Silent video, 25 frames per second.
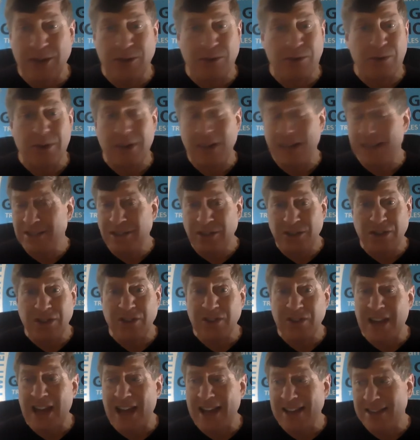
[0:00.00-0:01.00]
who English is
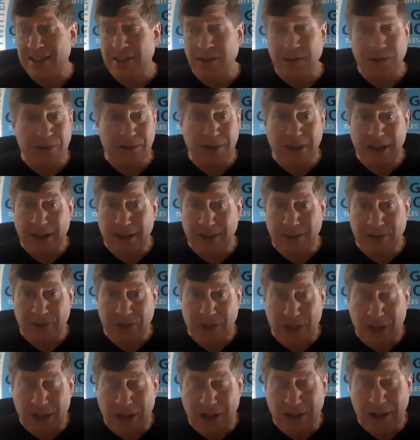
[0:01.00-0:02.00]
not their native
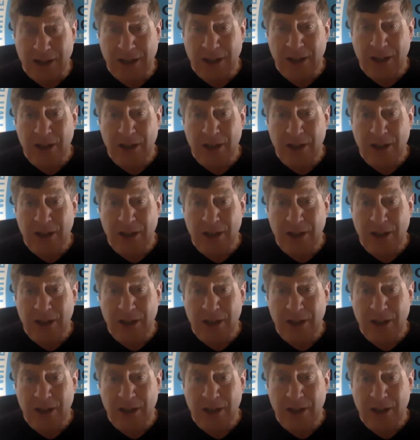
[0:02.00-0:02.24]
tongue,